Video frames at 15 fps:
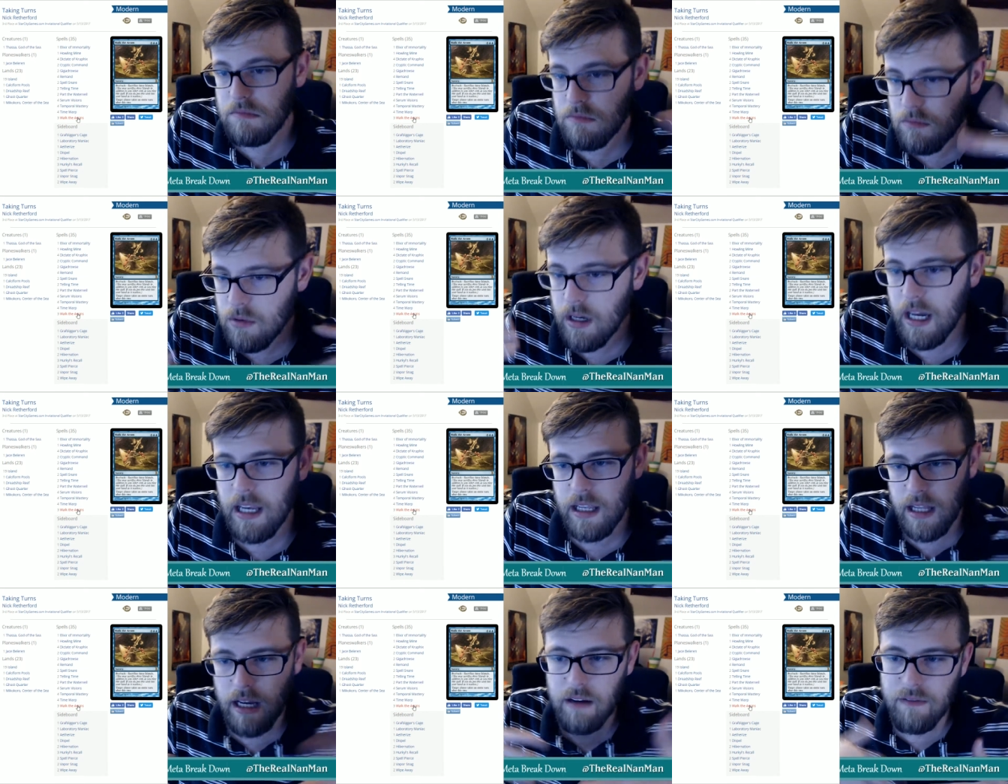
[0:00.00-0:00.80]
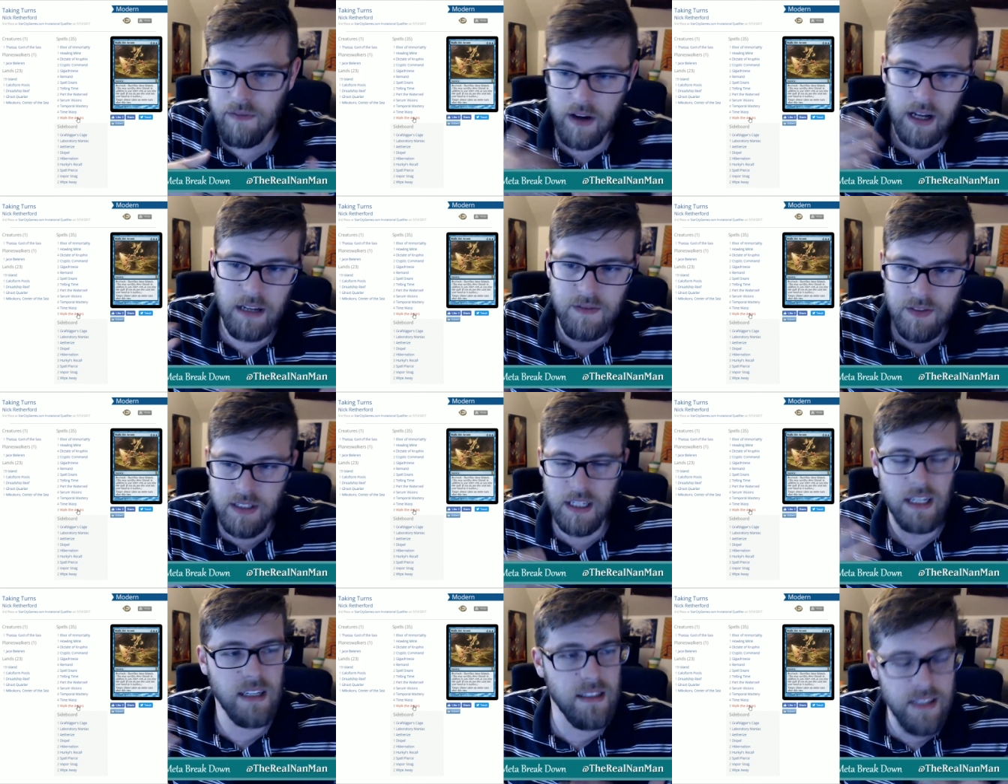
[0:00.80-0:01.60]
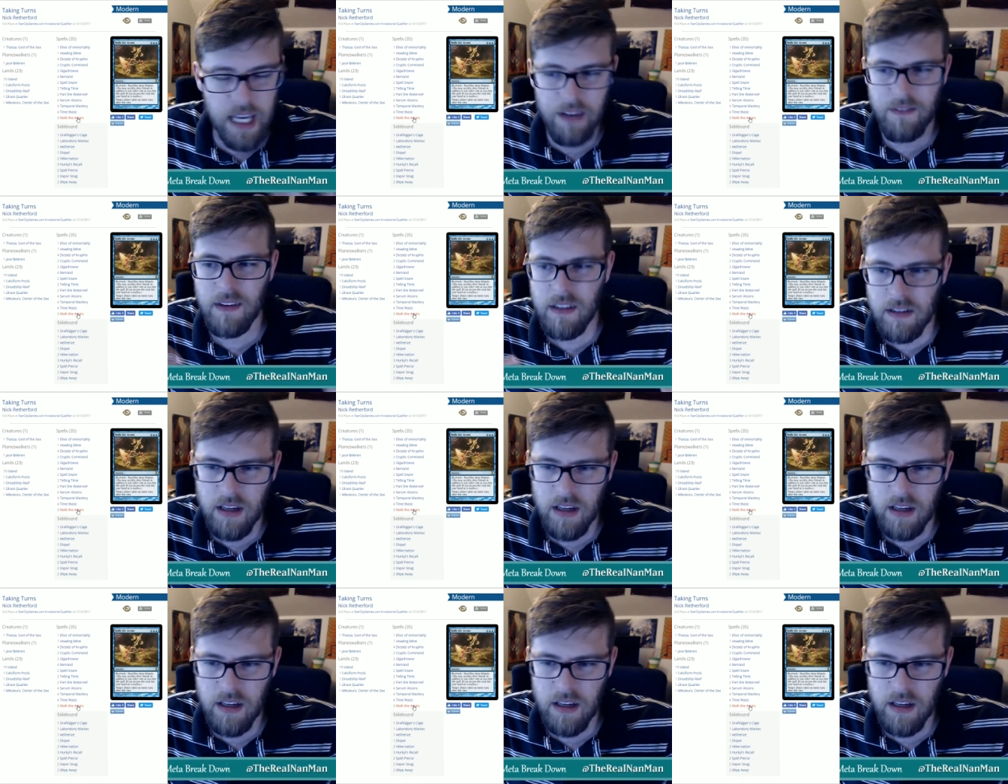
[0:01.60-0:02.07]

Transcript: We're getting there. 5, 6, 7 is